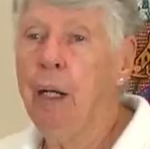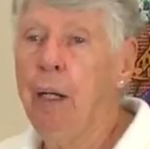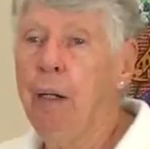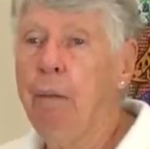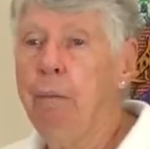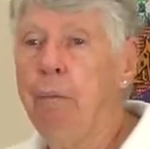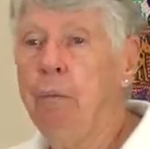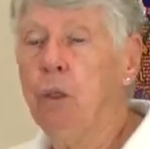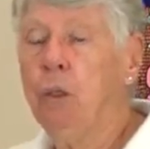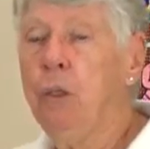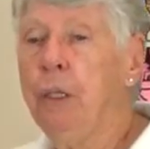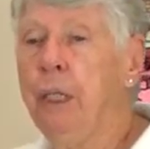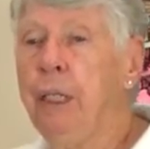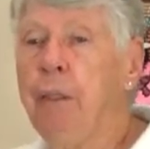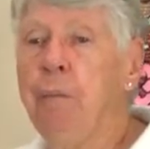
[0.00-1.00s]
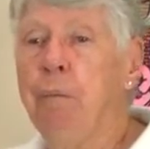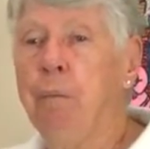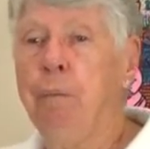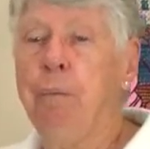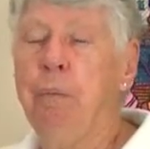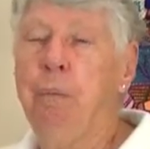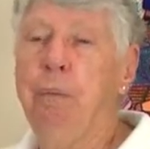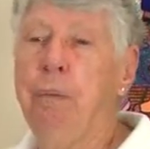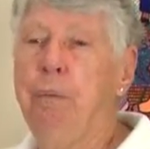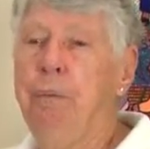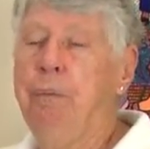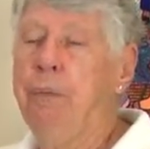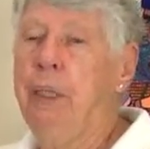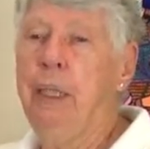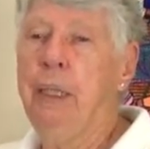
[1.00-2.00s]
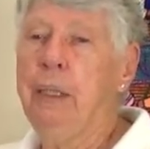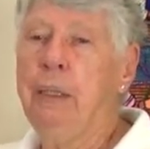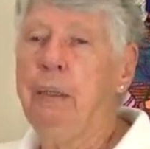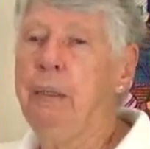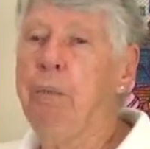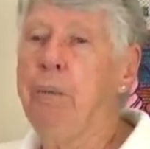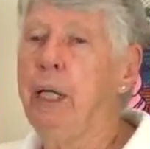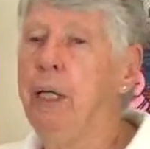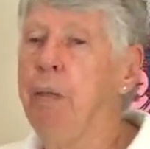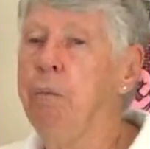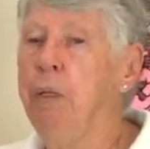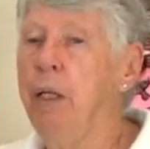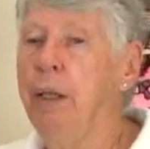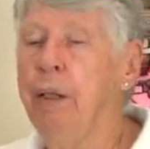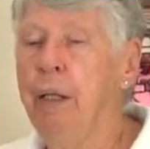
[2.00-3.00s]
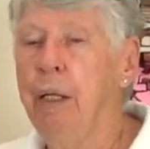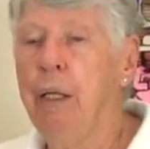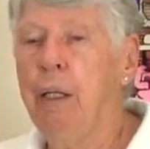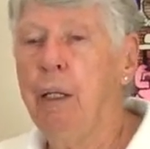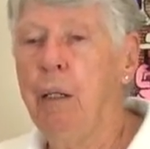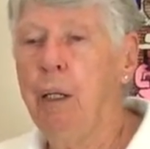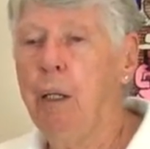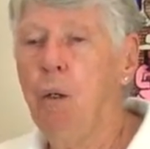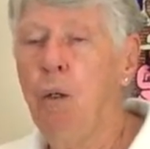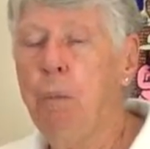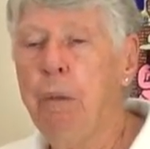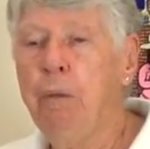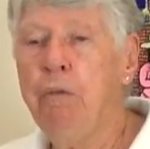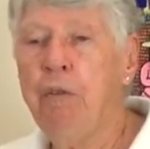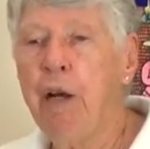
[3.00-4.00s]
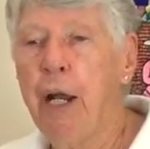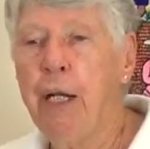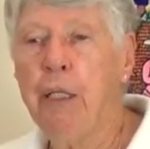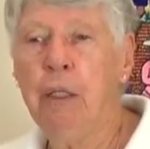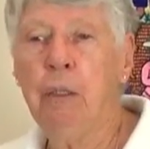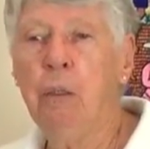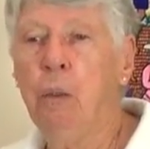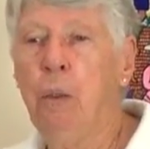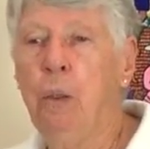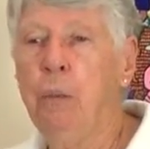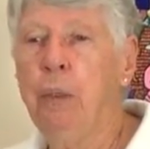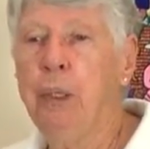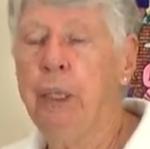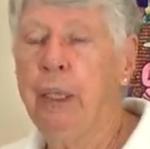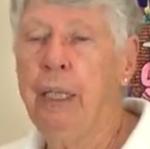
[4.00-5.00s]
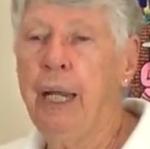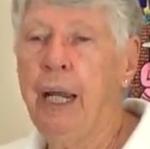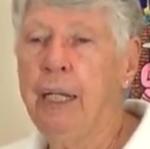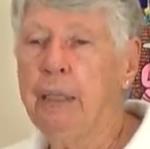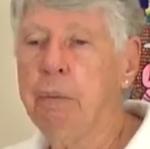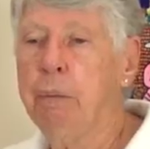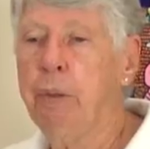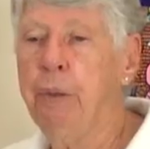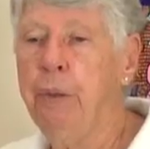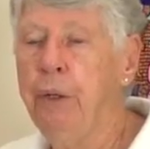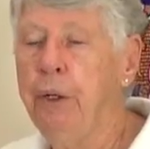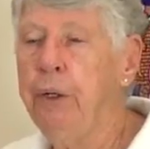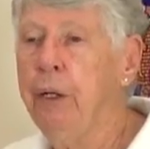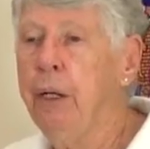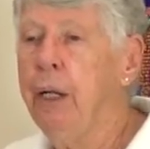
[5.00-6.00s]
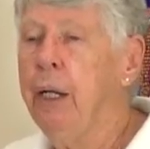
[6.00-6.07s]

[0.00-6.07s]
uh, cooking is done with uh, open fire or with a gas burner.